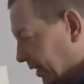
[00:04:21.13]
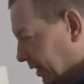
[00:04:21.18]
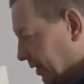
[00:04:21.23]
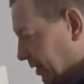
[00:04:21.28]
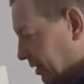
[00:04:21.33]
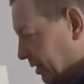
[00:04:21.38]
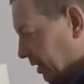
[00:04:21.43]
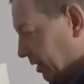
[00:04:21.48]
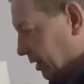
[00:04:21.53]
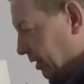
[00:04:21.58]

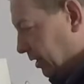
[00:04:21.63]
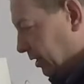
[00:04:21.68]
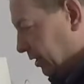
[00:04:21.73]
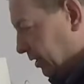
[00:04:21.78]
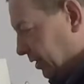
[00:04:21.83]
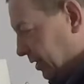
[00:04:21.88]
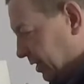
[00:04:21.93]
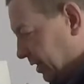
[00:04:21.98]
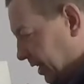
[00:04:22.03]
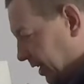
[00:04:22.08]
So
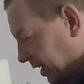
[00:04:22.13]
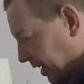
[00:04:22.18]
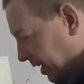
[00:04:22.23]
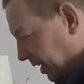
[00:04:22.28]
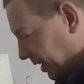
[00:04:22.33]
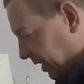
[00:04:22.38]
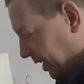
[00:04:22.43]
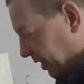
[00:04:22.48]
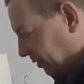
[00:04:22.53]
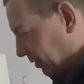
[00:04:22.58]
you stick
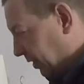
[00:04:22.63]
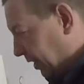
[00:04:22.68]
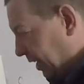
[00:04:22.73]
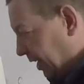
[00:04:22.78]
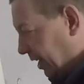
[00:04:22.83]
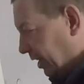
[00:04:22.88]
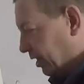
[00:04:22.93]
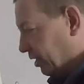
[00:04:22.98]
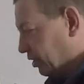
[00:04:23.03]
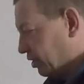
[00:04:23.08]
it down
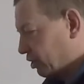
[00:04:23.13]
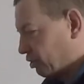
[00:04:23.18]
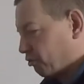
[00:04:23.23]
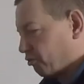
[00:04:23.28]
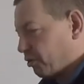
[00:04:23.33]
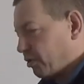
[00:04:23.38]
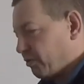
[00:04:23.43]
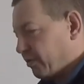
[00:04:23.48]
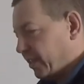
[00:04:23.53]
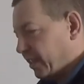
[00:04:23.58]
there, you
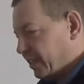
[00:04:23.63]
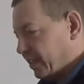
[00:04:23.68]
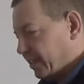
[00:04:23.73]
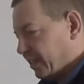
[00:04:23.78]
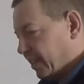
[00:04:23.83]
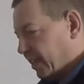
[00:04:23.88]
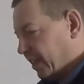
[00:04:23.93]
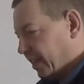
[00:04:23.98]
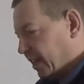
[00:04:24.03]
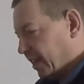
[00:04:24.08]
screw this
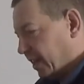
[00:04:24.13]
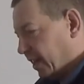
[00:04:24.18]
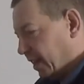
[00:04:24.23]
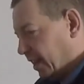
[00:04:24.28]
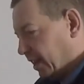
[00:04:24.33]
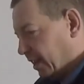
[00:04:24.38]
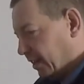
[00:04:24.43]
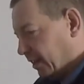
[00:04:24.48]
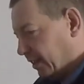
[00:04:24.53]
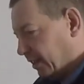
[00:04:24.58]
thing in
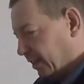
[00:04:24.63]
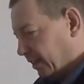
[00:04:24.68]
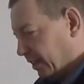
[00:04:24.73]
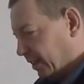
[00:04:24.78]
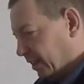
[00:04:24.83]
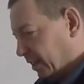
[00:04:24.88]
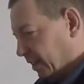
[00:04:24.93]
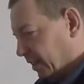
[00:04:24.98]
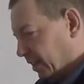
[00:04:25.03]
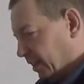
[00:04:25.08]
here.
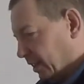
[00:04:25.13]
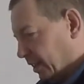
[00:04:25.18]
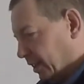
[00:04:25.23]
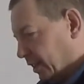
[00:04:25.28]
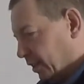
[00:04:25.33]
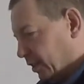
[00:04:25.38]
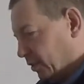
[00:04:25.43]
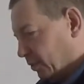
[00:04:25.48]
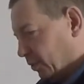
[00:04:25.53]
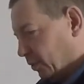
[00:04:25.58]

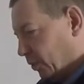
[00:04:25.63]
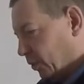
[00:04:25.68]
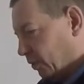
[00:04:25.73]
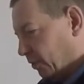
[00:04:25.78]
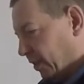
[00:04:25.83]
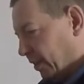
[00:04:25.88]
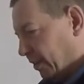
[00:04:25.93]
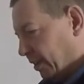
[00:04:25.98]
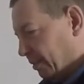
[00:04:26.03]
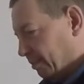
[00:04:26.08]
It's all
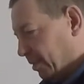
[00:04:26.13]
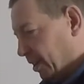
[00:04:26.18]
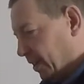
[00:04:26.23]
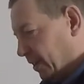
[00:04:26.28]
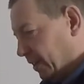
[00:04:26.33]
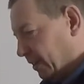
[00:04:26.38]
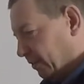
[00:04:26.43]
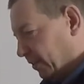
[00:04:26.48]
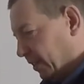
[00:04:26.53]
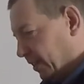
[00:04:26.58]
very
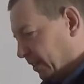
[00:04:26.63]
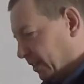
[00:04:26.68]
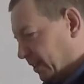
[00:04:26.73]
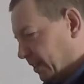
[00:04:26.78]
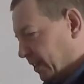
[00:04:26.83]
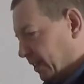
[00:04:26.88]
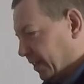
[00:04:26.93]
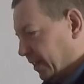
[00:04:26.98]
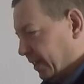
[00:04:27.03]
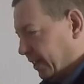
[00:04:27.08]

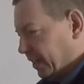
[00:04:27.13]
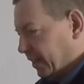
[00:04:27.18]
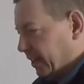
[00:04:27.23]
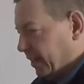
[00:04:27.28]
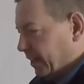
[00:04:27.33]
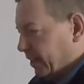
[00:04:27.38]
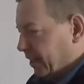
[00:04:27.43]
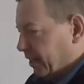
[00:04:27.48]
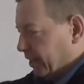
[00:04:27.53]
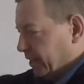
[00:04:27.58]
marvellous.
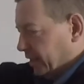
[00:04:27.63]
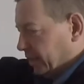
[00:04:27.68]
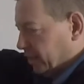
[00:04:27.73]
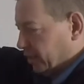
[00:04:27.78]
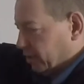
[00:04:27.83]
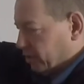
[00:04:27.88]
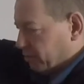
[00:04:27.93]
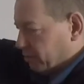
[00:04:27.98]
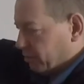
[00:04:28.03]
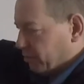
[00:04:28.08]

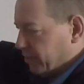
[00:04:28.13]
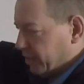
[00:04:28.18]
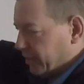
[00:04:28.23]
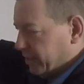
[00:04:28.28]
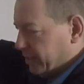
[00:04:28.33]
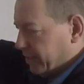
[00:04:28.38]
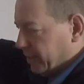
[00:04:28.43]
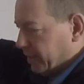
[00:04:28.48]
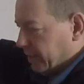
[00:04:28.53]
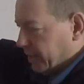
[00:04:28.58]
Screw this
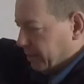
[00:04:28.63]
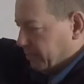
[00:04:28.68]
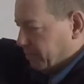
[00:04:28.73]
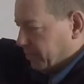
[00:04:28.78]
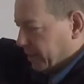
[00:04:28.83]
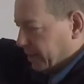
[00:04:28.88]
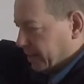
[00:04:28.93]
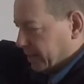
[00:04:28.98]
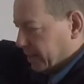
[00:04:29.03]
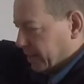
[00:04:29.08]
thing in
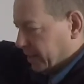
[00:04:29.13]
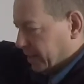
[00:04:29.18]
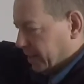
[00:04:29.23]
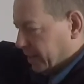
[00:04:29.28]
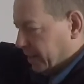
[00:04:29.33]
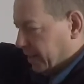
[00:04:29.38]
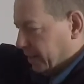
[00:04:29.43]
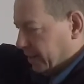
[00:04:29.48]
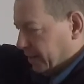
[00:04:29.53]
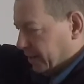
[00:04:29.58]
back in here.